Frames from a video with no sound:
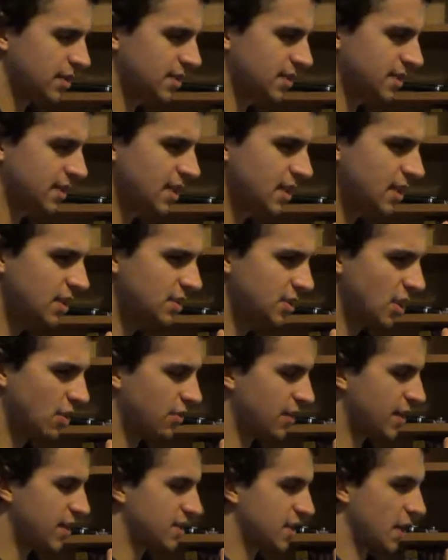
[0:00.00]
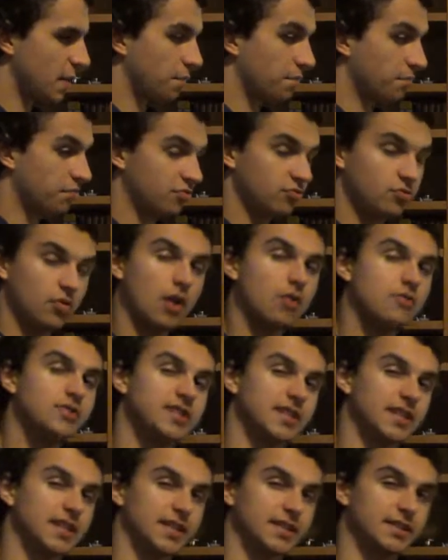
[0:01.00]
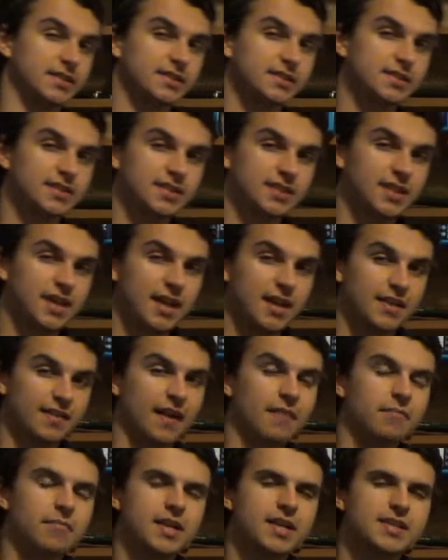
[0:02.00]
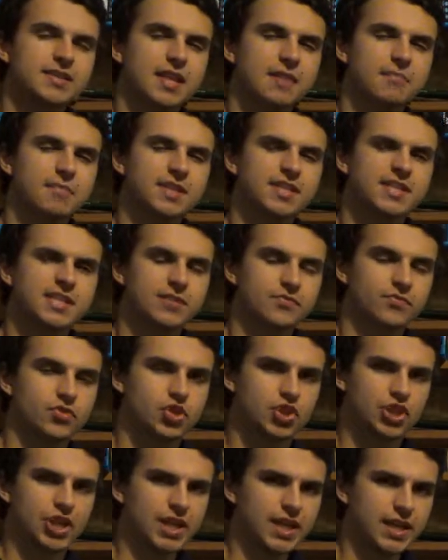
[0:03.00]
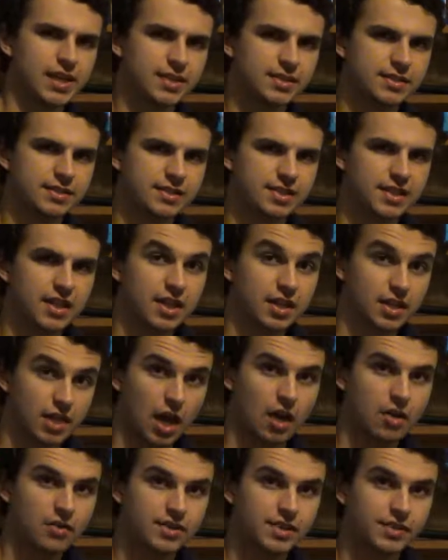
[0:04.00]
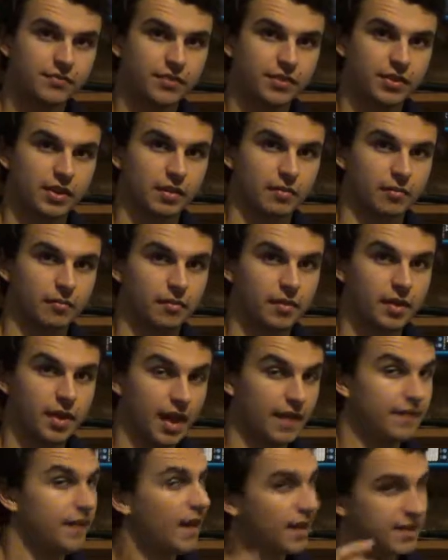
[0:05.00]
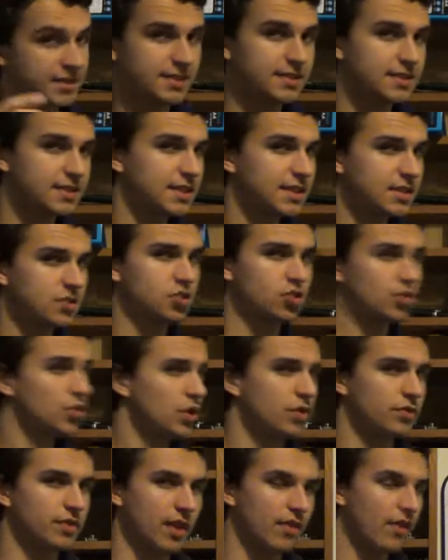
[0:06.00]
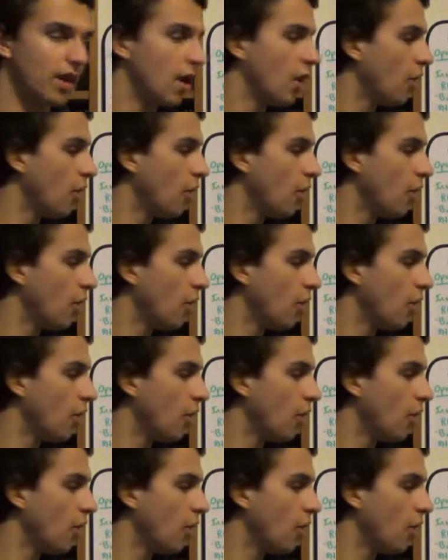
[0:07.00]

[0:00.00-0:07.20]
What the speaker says: seeing as though these are proteins, that means they must have genes coding for them. And that is indeed true. There are